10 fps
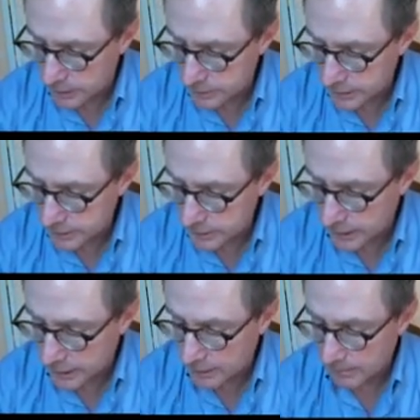
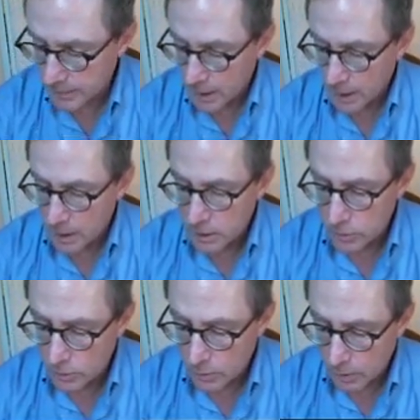16.
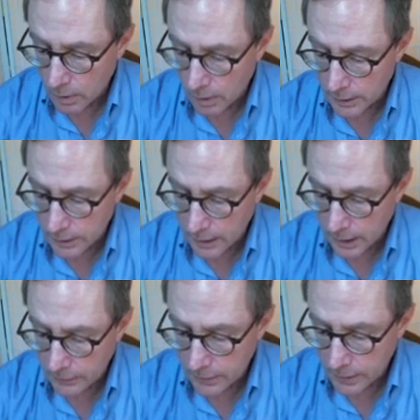You
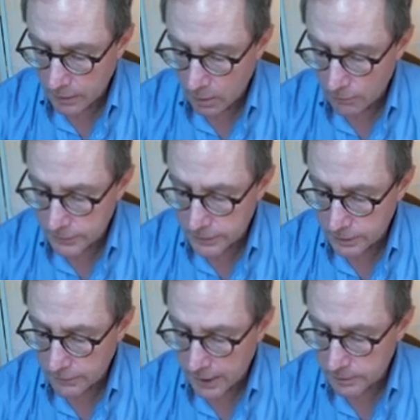get the coefficient
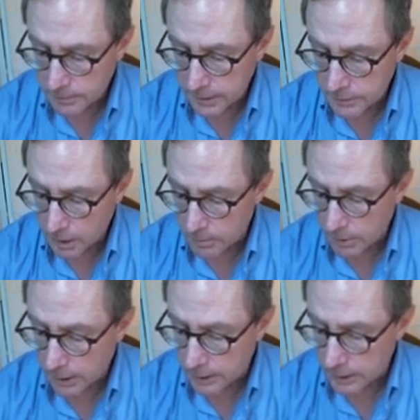of x by
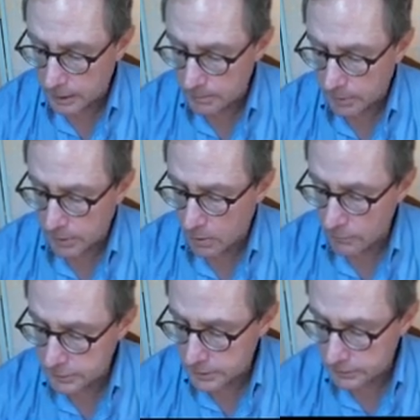doubling the input
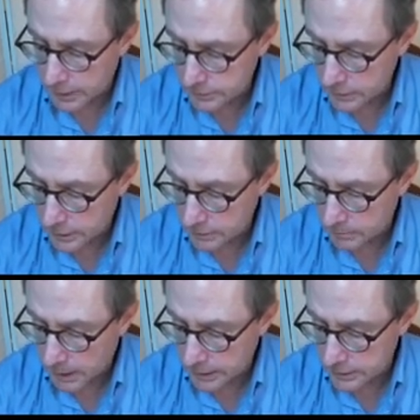coefficient of x. So that's
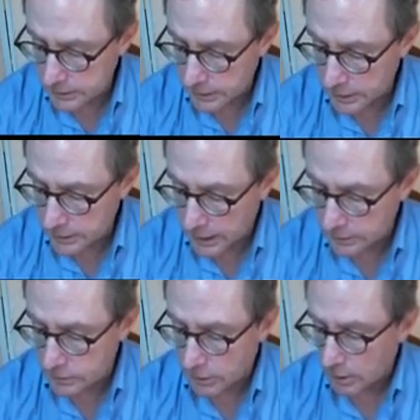minus 6x.
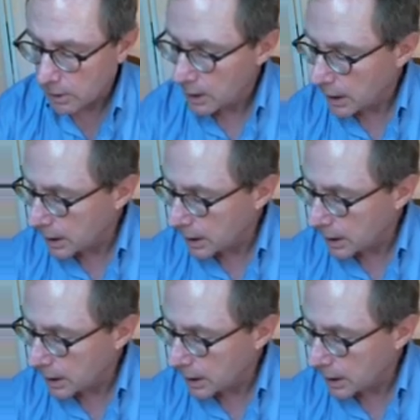And